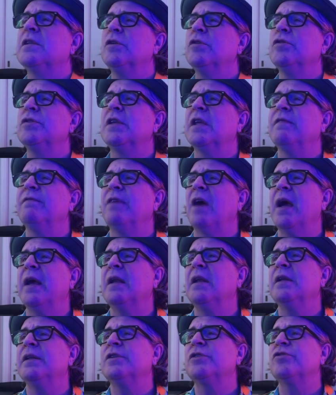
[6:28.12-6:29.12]
losing
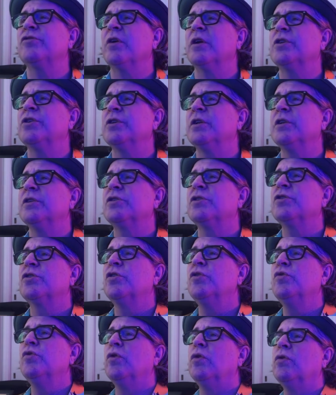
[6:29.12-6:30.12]
vital instruction in
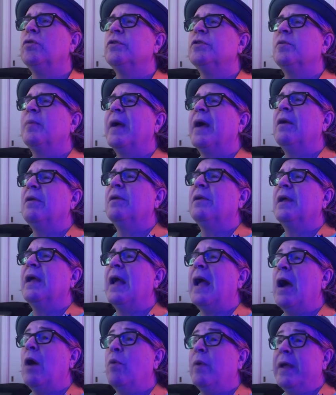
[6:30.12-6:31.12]
schools about
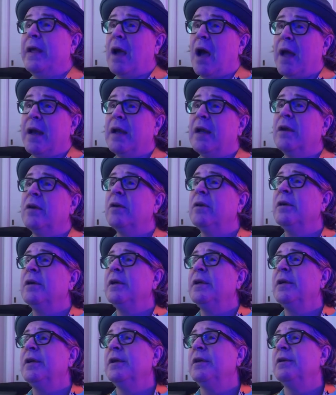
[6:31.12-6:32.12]
how we got here
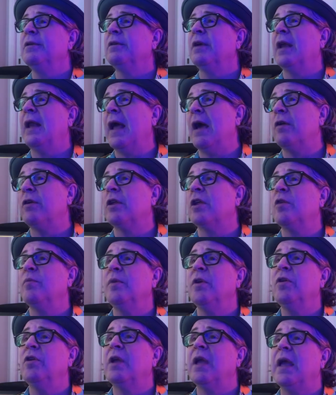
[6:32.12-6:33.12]
and how to
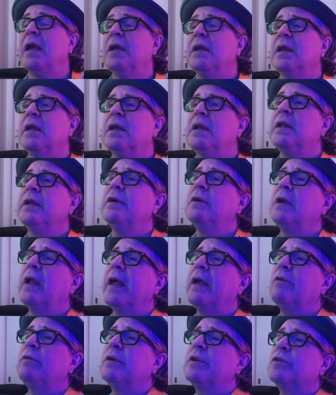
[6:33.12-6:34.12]
communicate in clear
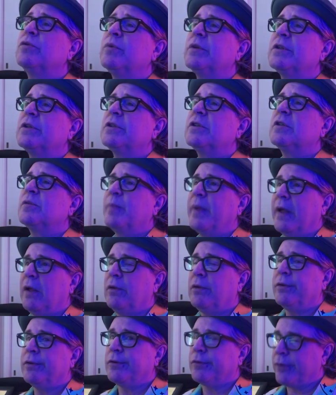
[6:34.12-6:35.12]
language which is
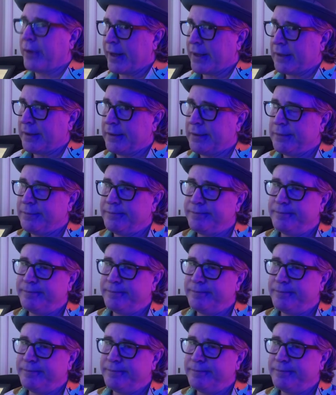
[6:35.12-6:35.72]
spelled correctly.